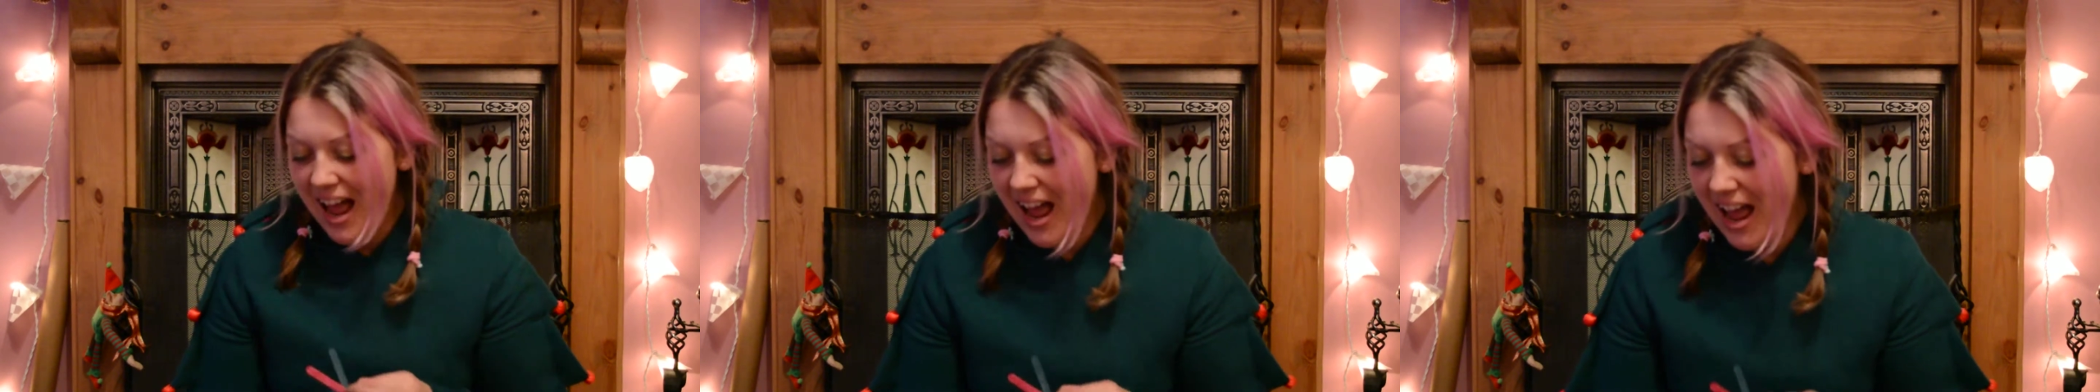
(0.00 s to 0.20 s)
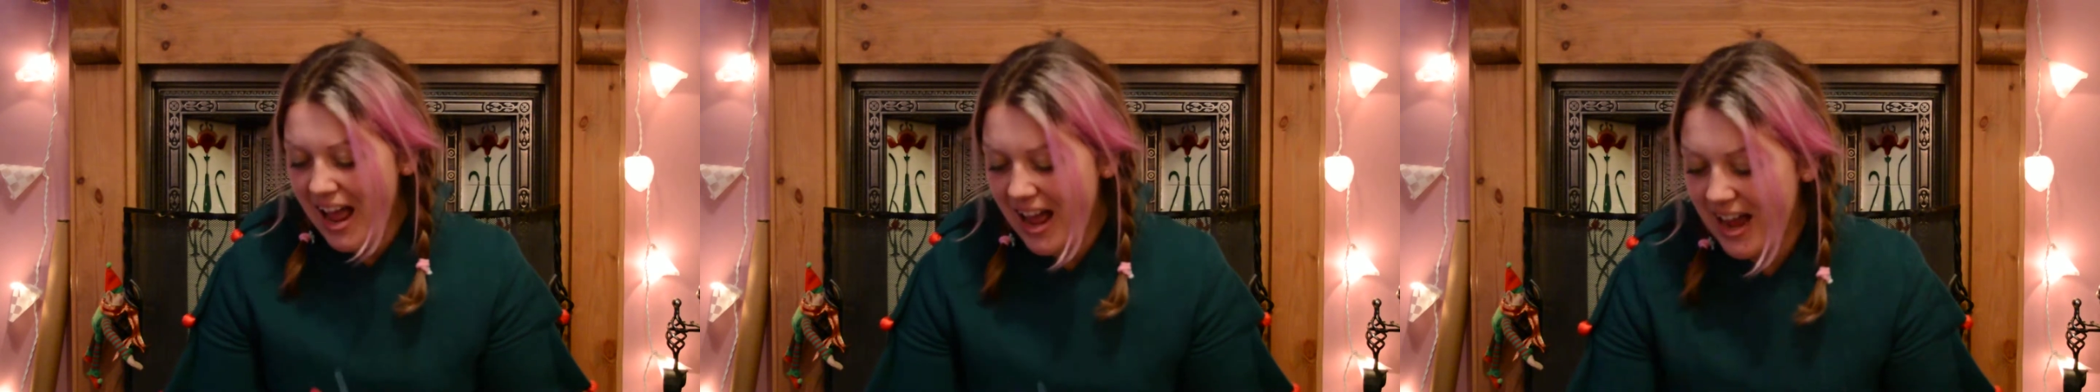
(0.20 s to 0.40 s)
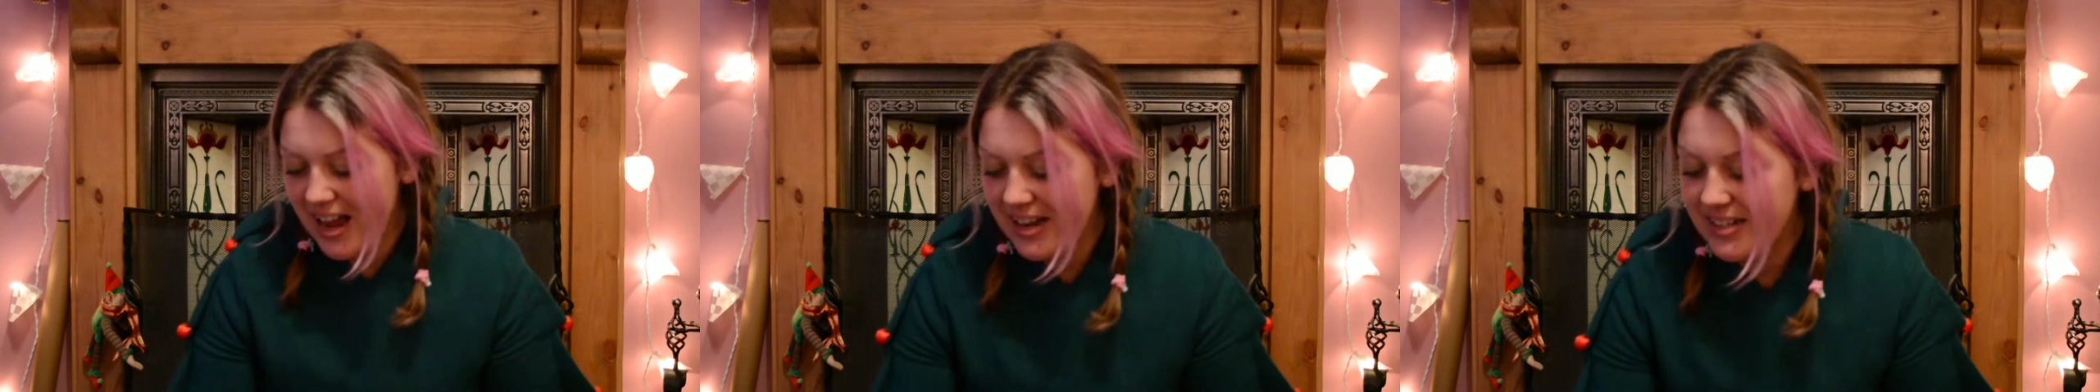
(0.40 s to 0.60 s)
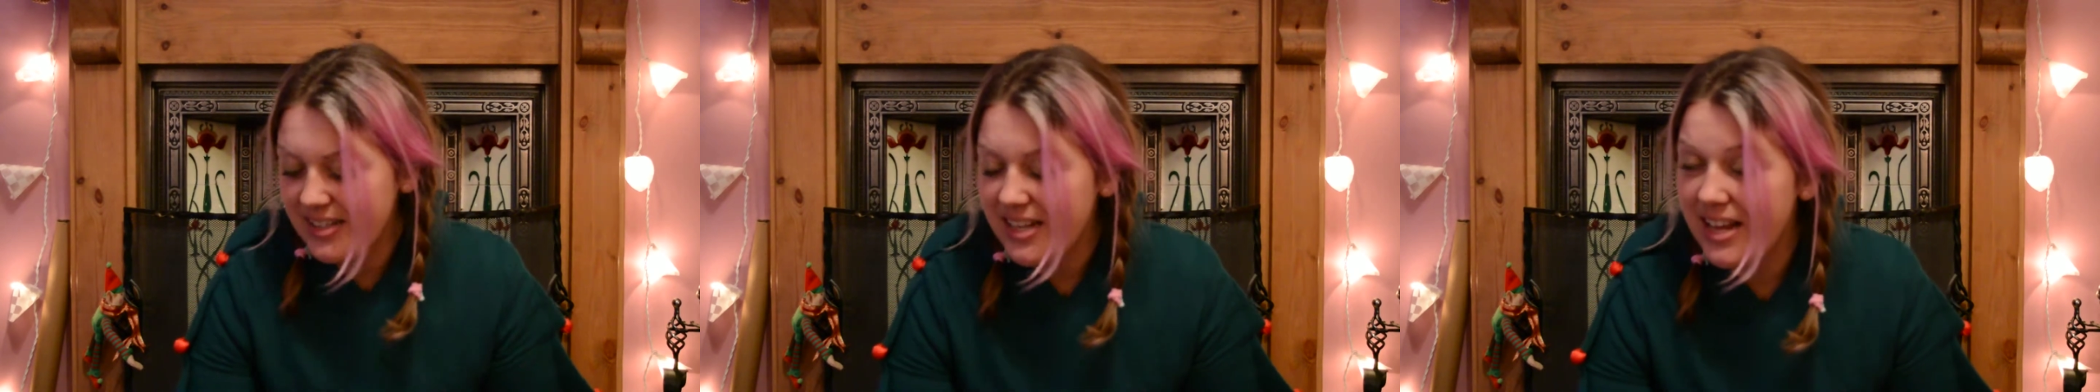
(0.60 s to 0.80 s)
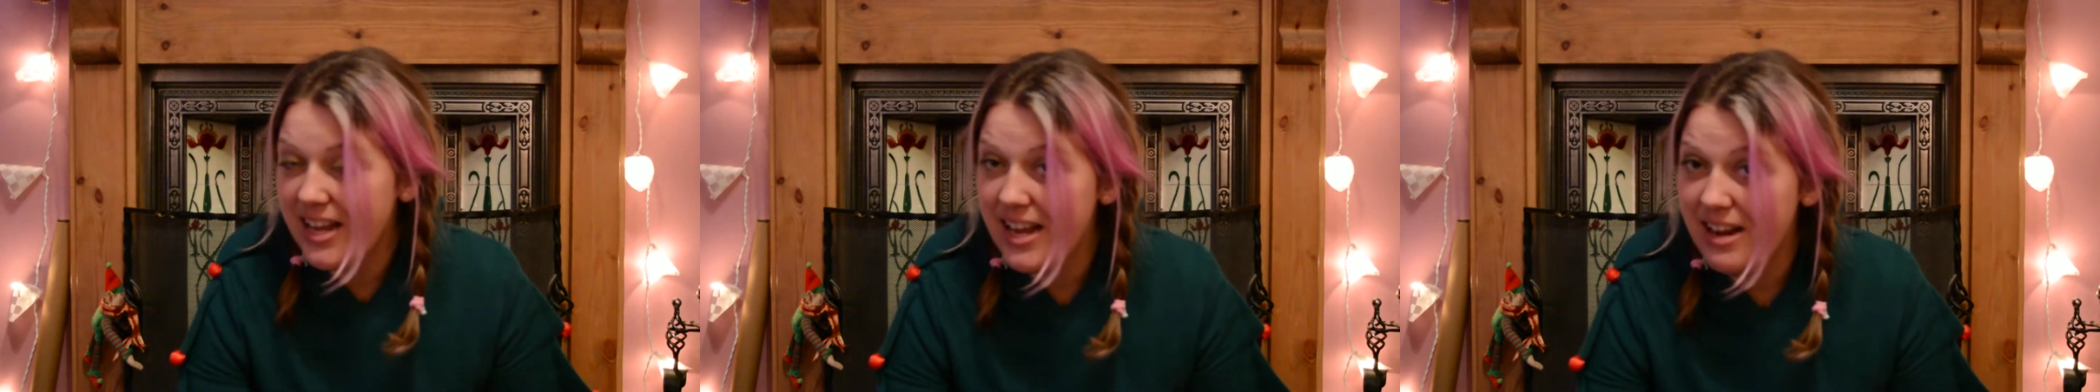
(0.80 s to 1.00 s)
And
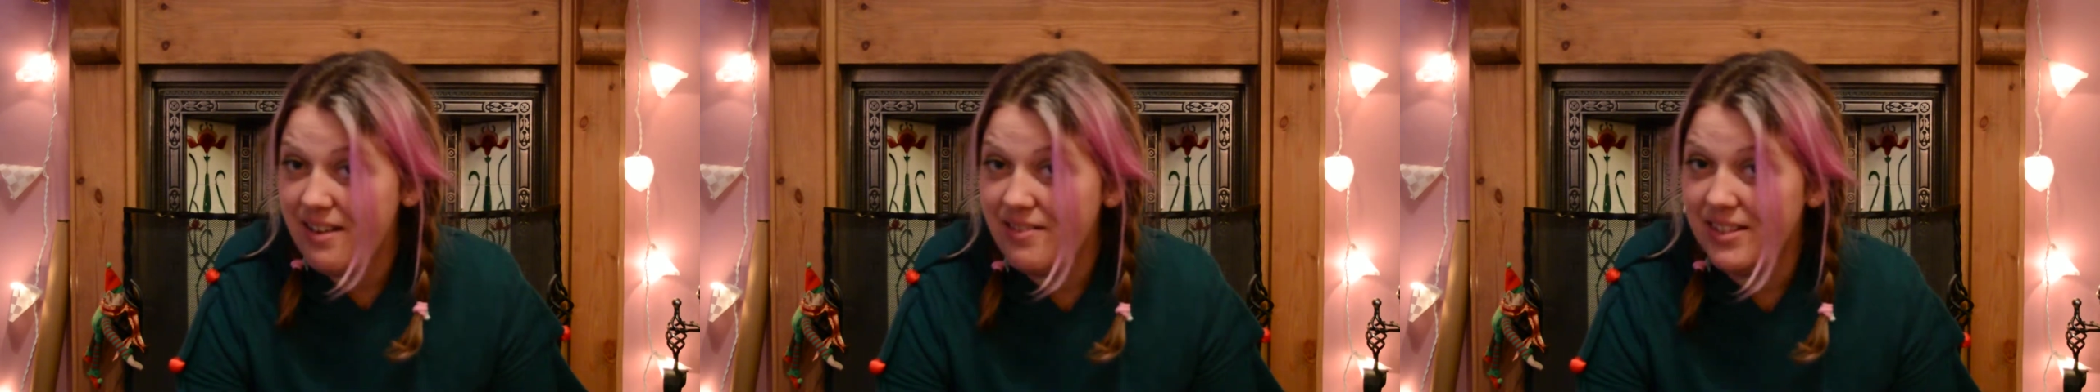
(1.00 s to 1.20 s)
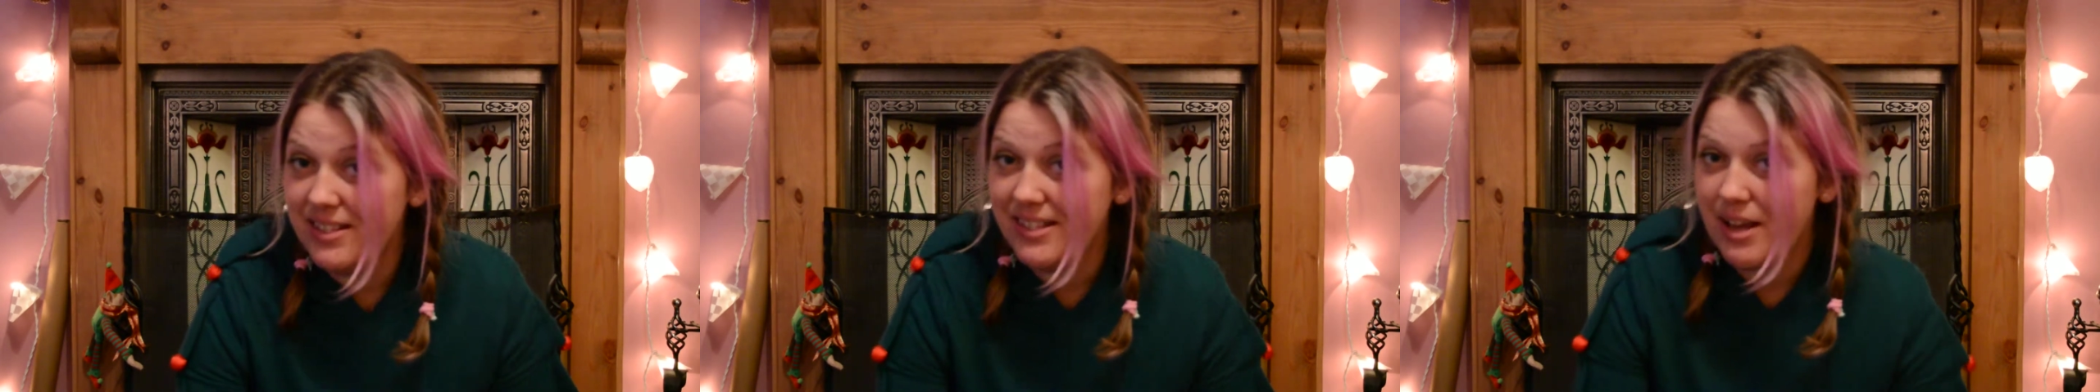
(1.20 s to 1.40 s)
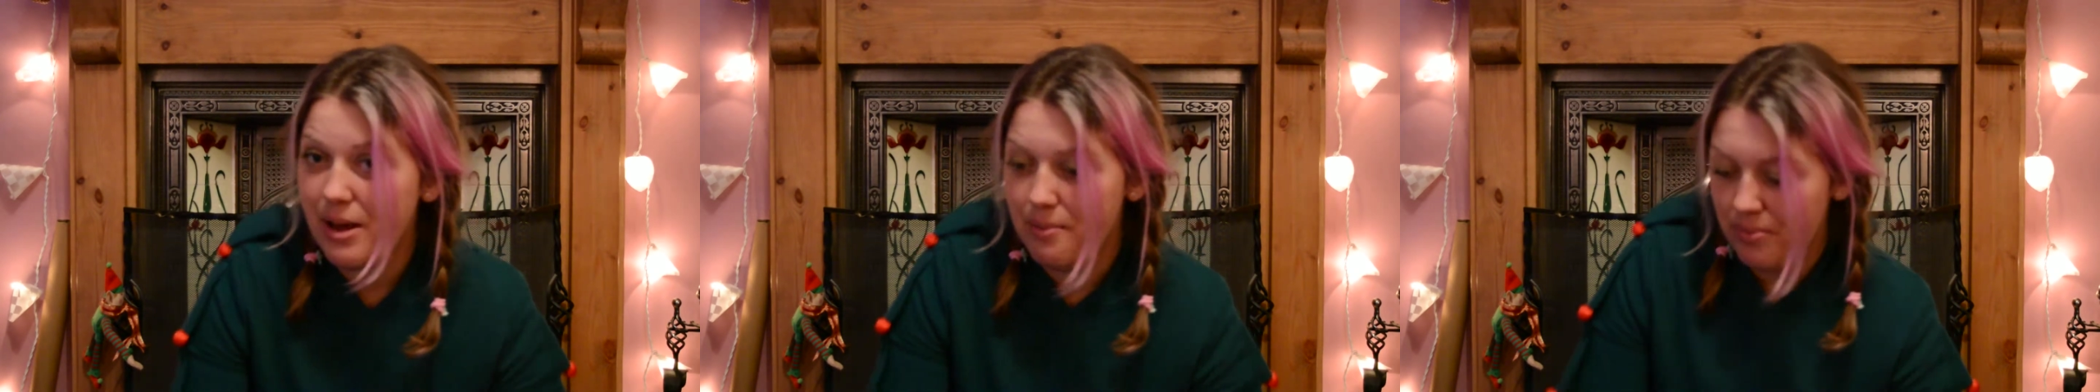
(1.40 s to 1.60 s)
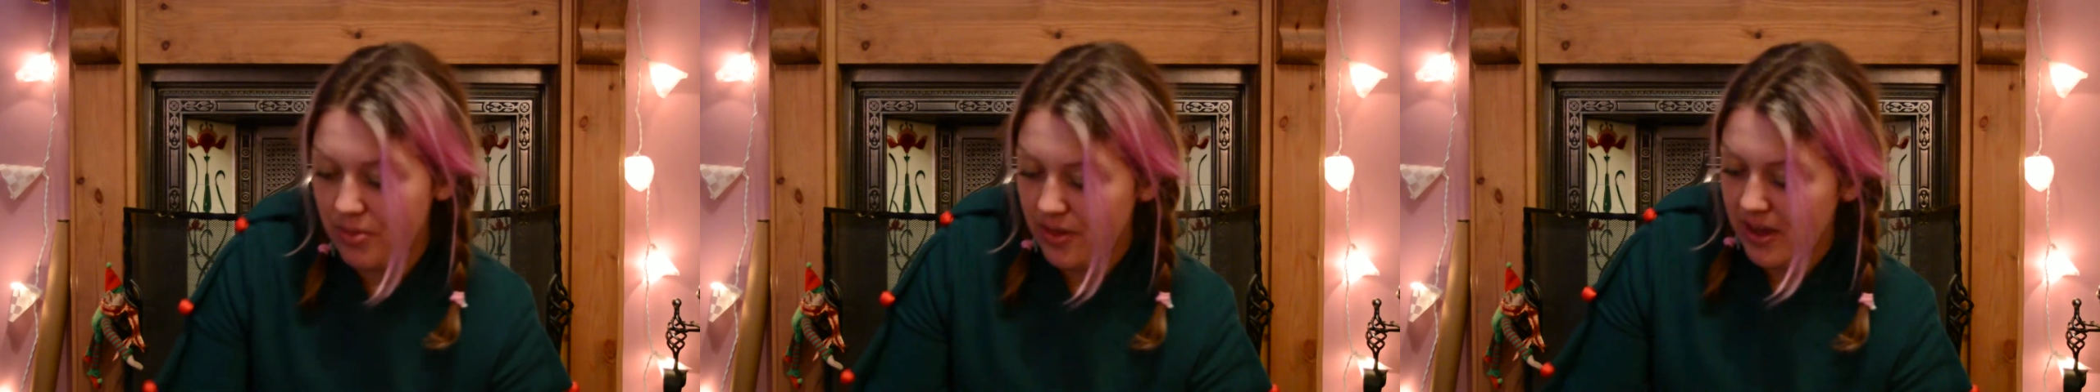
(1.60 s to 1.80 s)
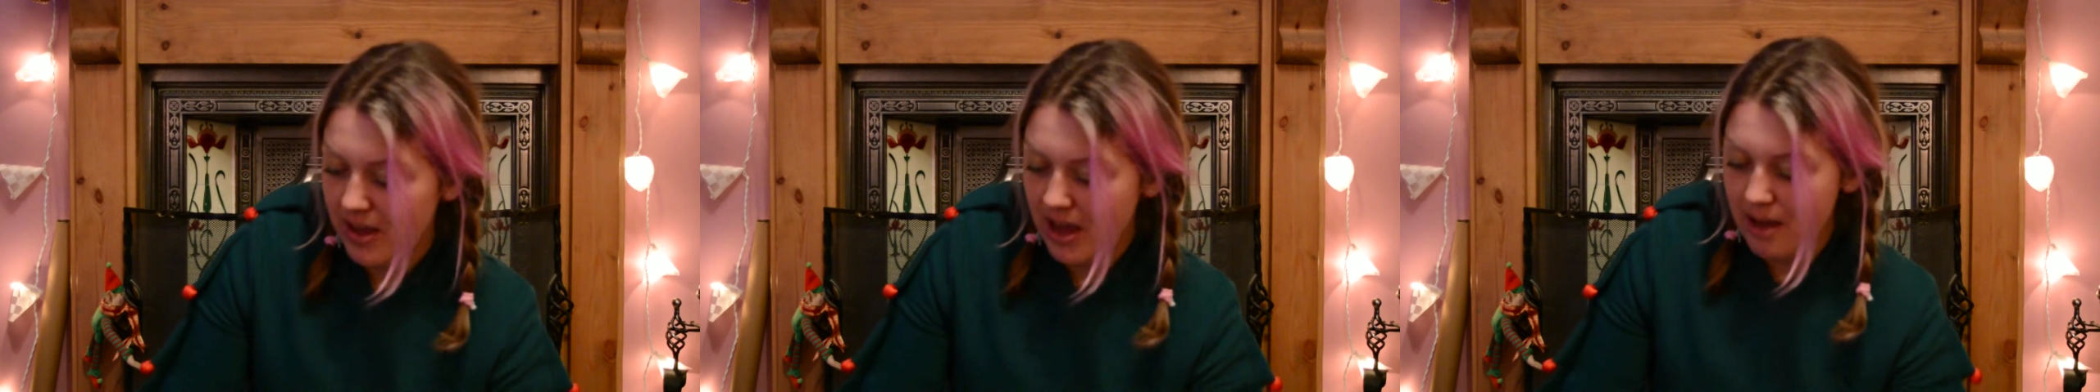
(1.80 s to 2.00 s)
here are some
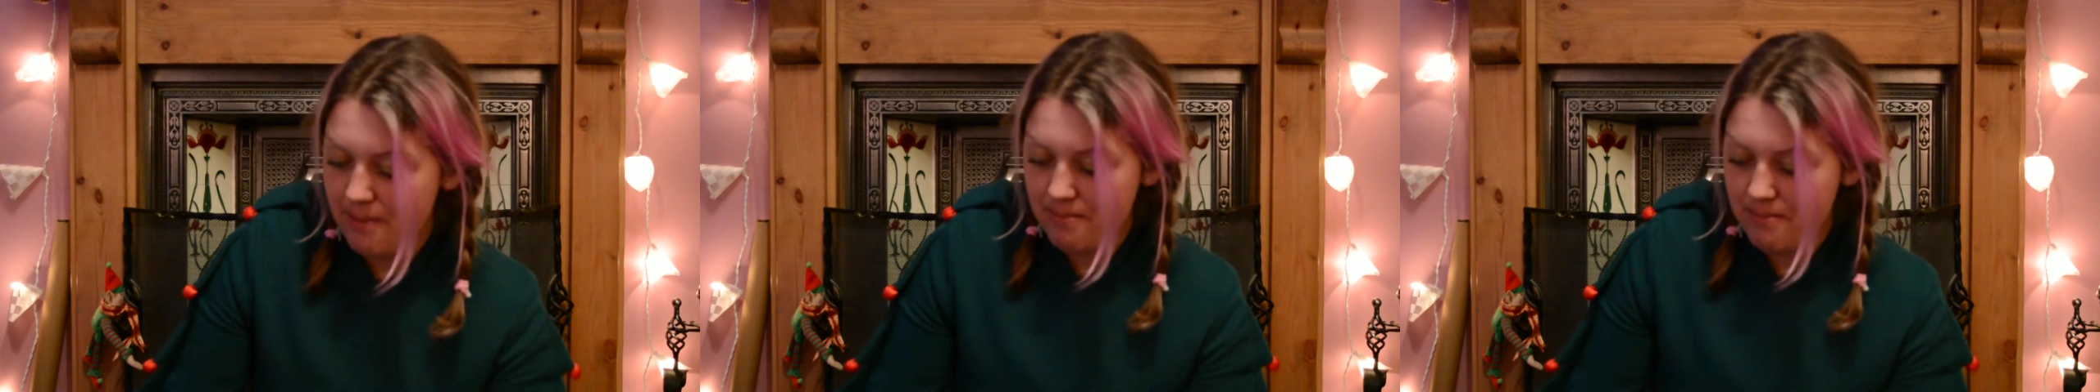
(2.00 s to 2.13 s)
that